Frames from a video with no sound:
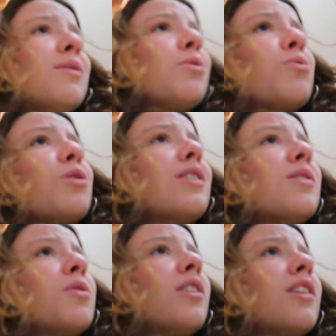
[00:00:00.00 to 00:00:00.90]
have it really
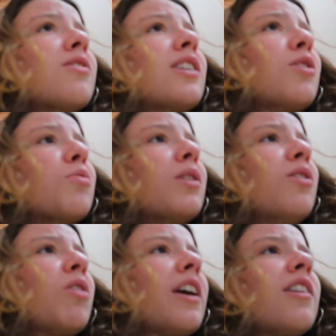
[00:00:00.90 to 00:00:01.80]
small letters, like the real
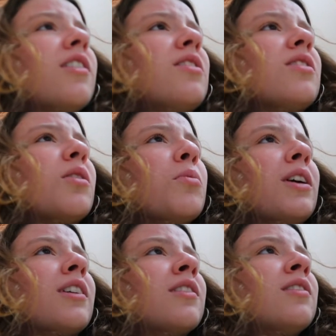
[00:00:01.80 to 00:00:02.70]
records. So I'm
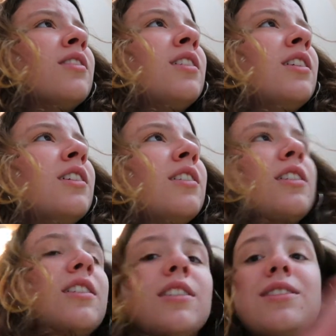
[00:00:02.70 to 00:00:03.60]
like,
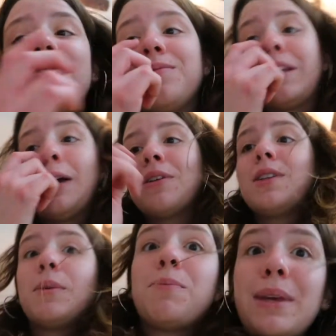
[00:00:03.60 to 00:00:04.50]
I want it
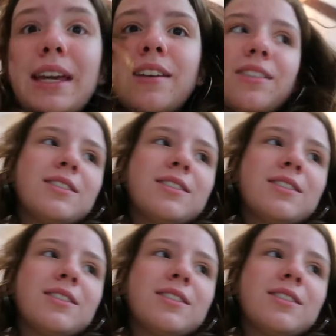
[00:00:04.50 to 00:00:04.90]
to be big.